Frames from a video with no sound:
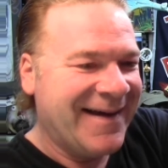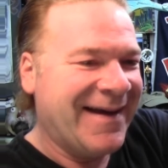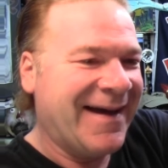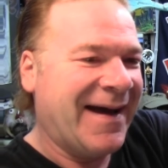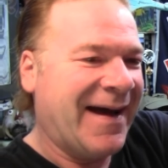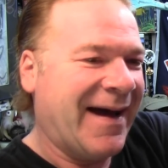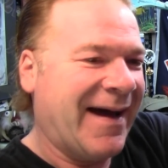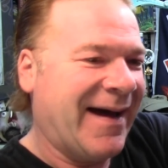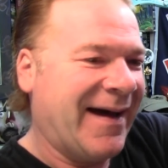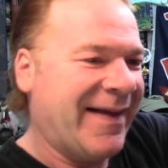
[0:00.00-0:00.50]

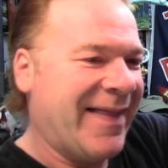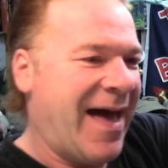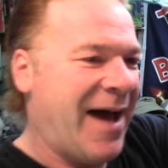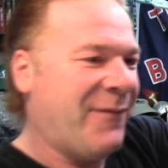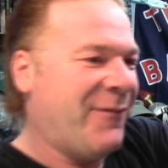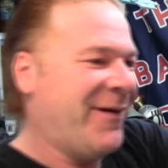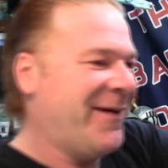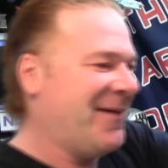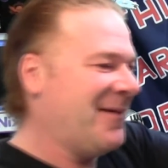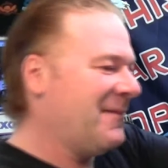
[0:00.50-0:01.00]
That
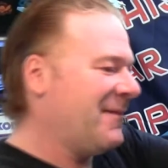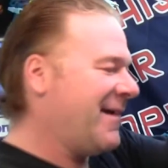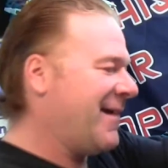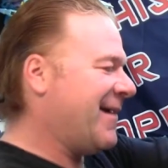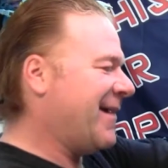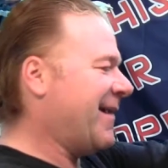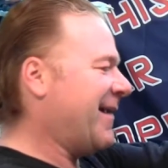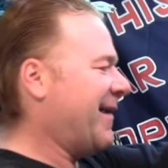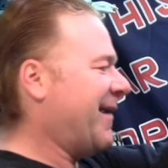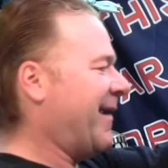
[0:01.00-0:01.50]
one.
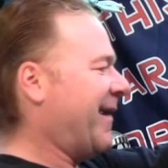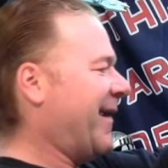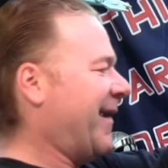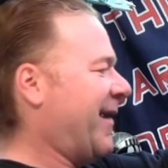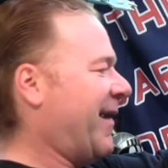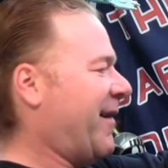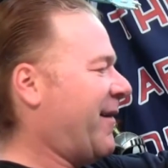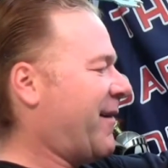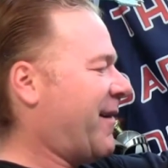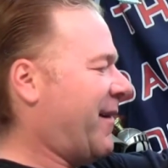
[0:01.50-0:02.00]

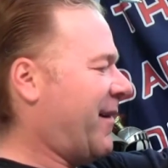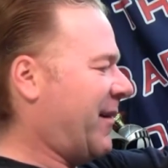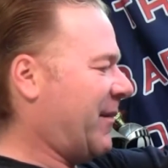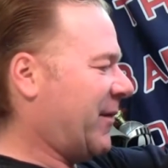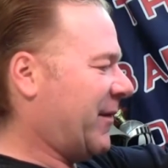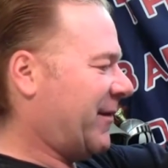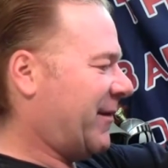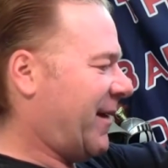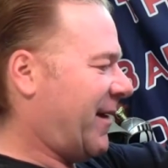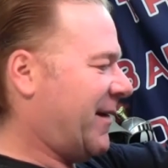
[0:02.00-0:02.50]
Alcohol
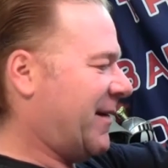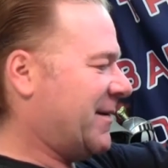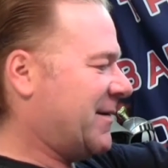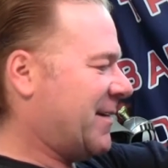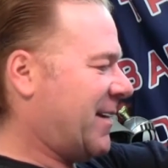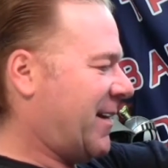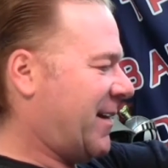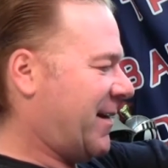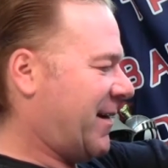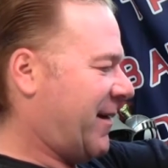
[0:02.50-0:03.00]
percentage
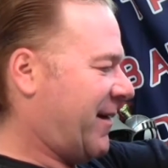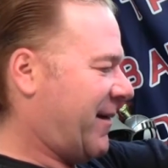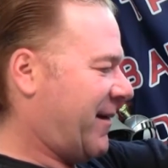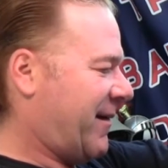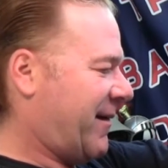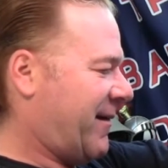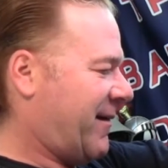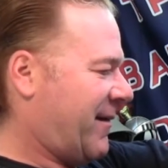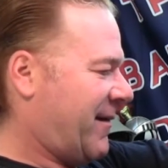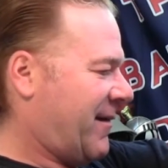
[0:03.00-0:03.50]
on
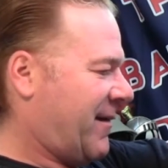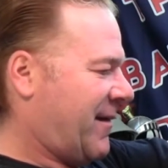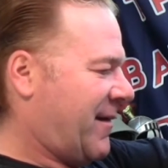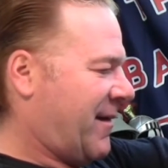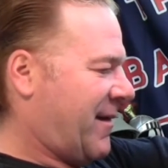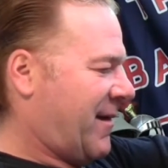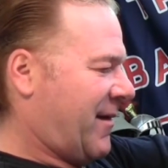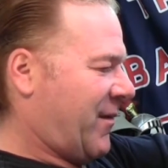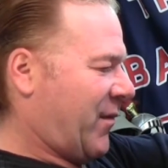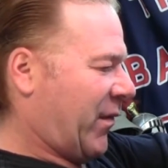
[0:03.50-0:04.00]
here.
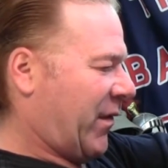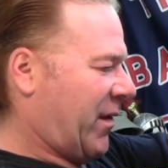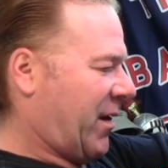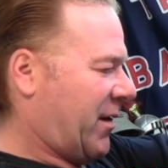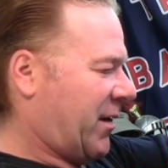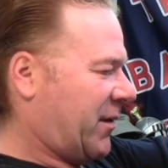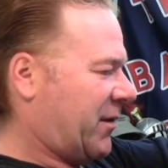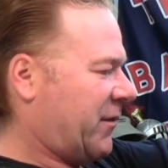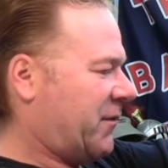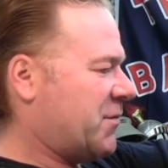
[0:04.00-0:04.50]

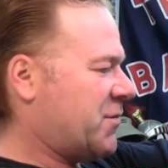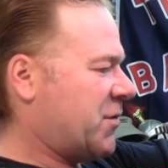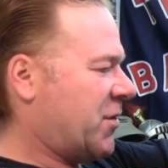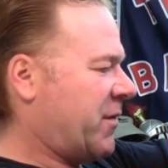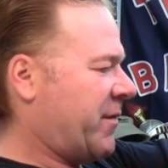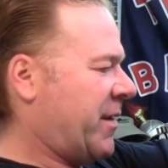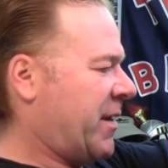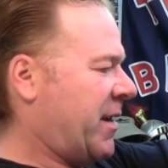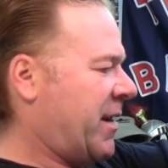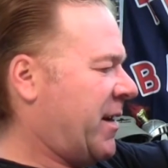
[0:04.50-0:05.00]
Product of
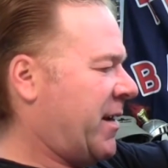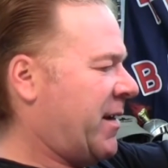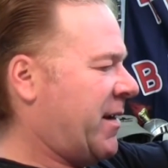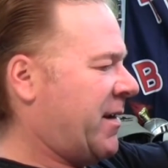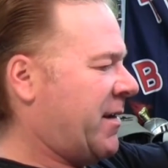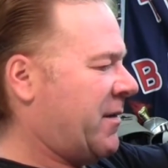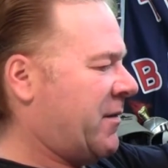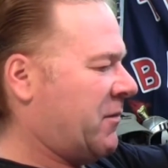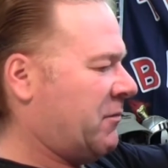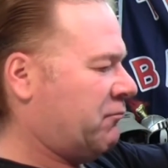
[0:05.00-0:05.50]
Germany.